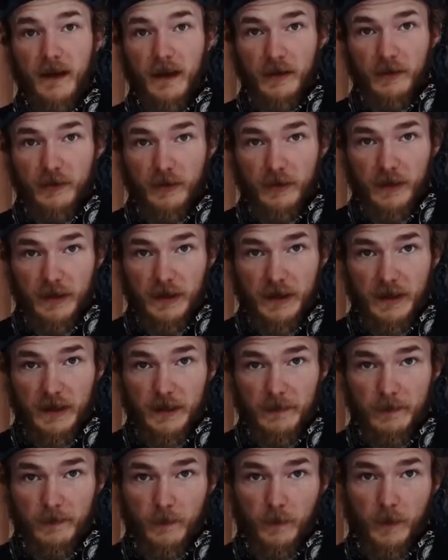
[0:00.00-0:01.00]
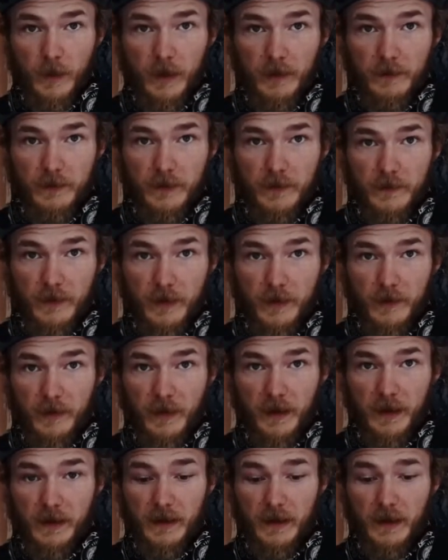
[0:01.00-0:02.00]
actually one of the fun
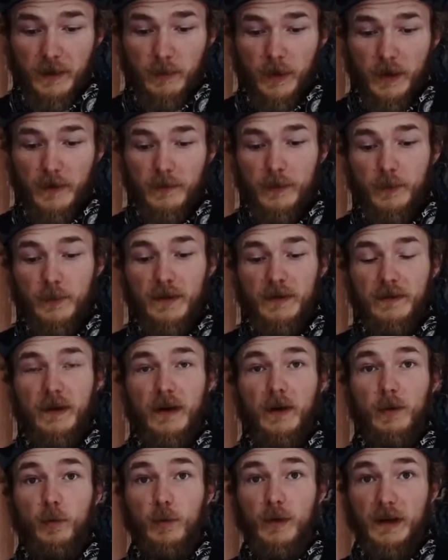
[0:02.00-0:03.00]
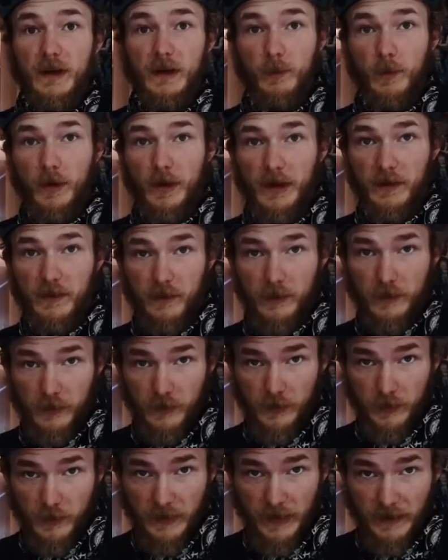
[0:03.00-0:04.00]
facts, and one of the reasons I really wanted to
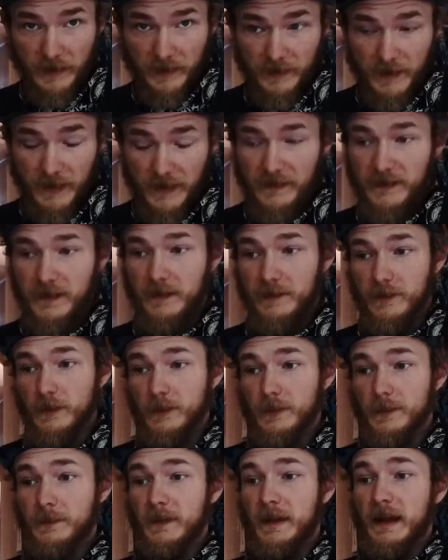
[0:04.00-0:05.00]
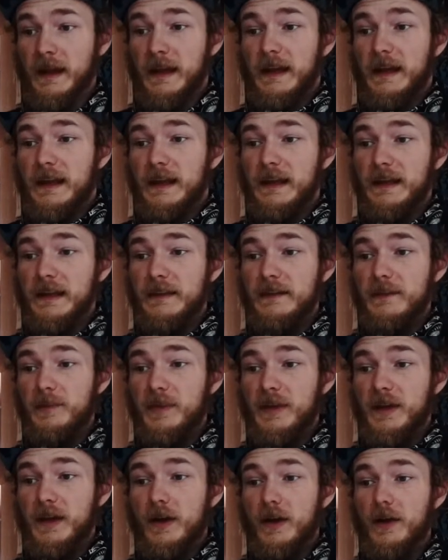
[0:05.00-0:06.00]
do that festival is
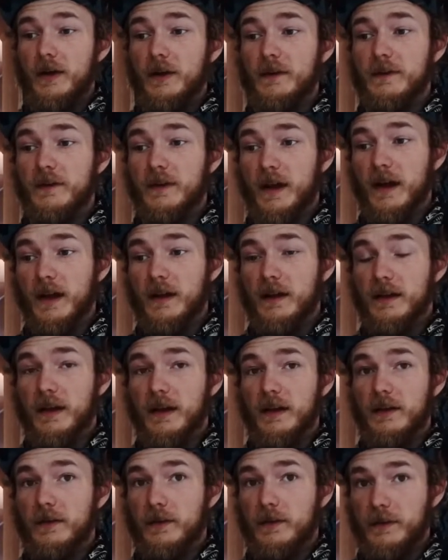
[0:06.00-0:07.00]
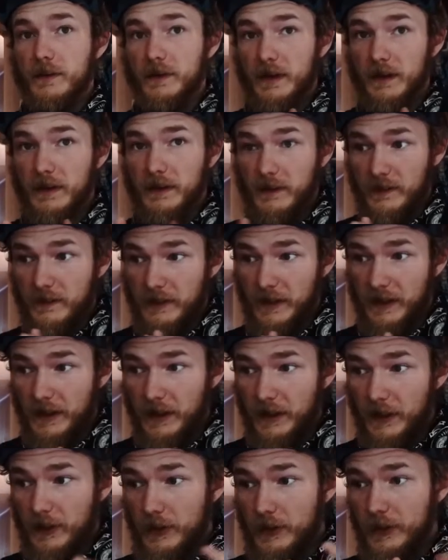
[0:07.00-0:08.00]
because I'll get to see
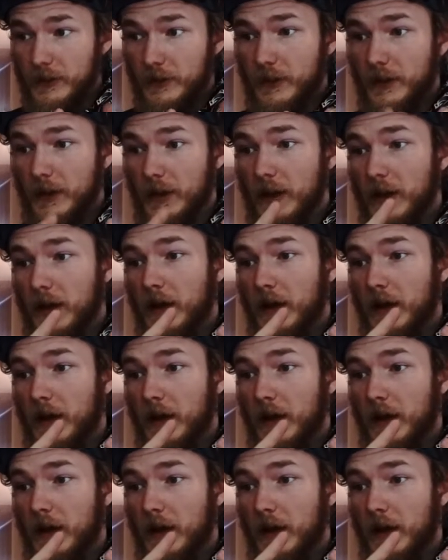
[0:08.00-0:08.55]
Slayer,